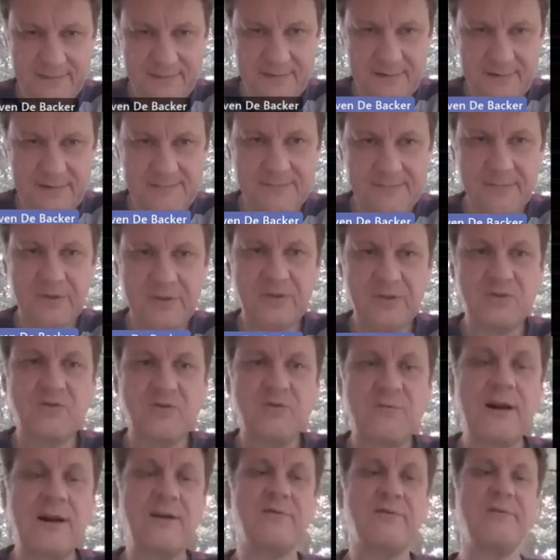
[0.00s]

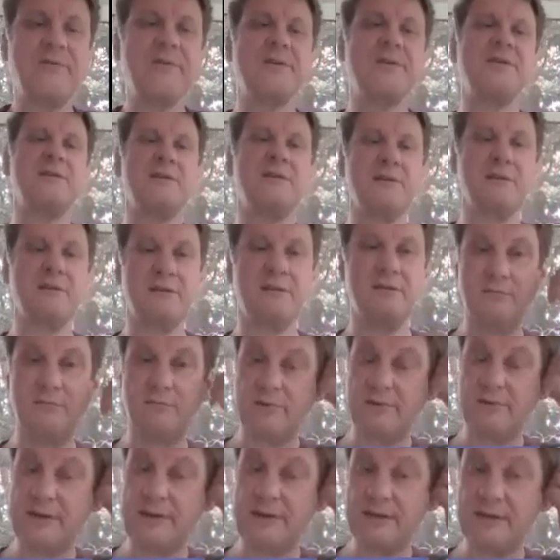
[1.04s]
7. So my
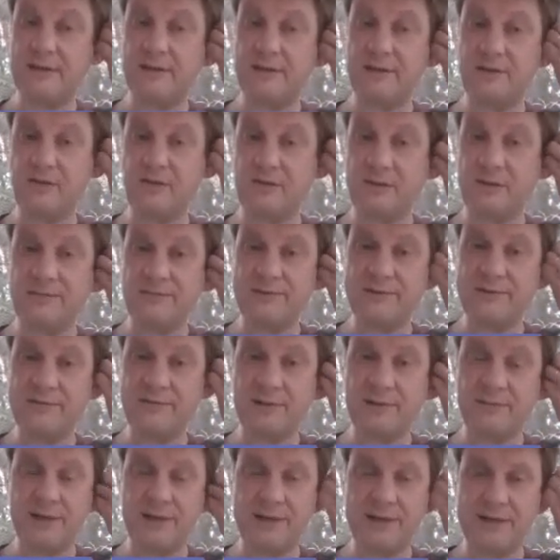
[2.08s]
original number is also
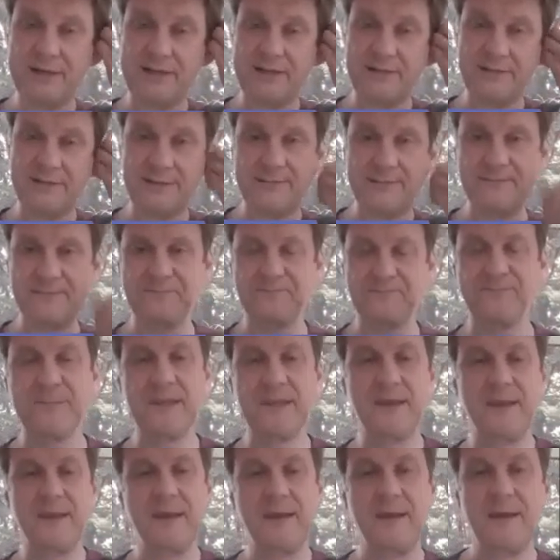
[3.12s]
divisible by
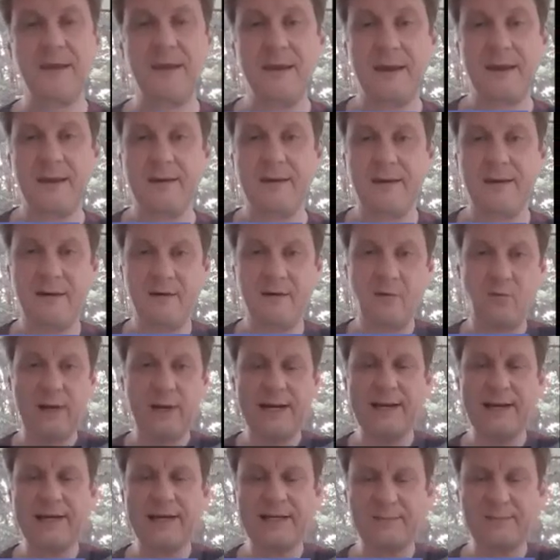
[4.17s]
7.
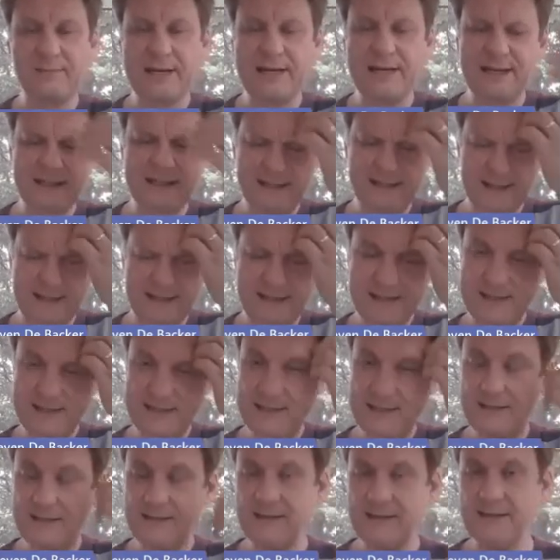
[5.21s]
When I explain
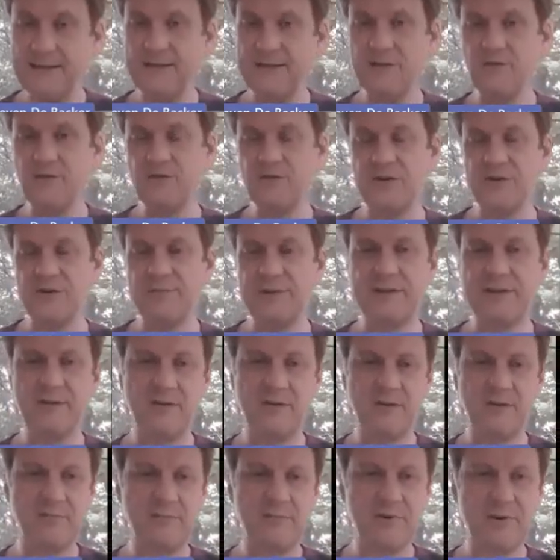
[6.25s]
it, it
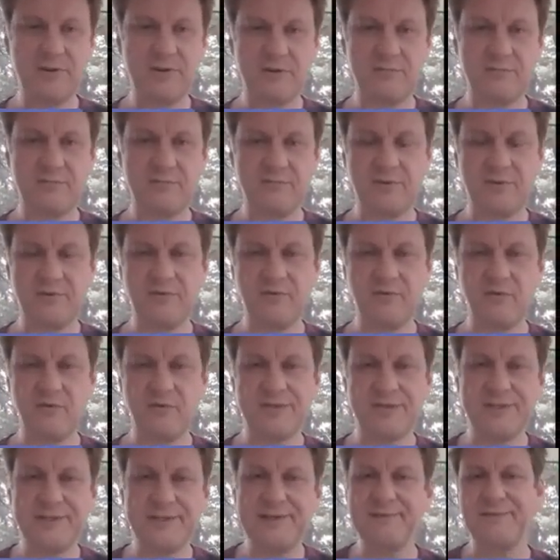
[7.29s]
looks a bit cumbersome,
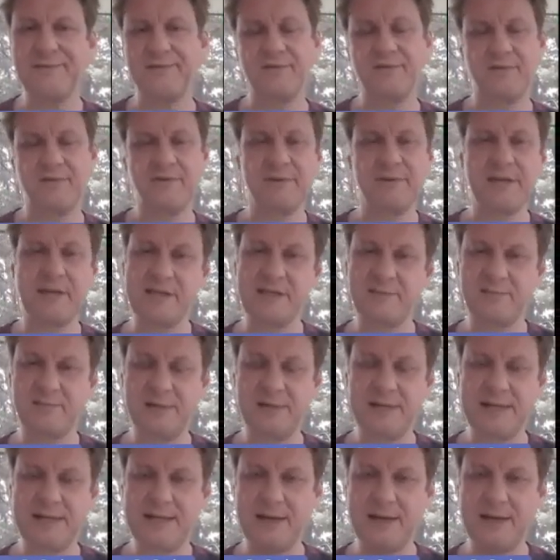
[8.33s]
but of course, if you're not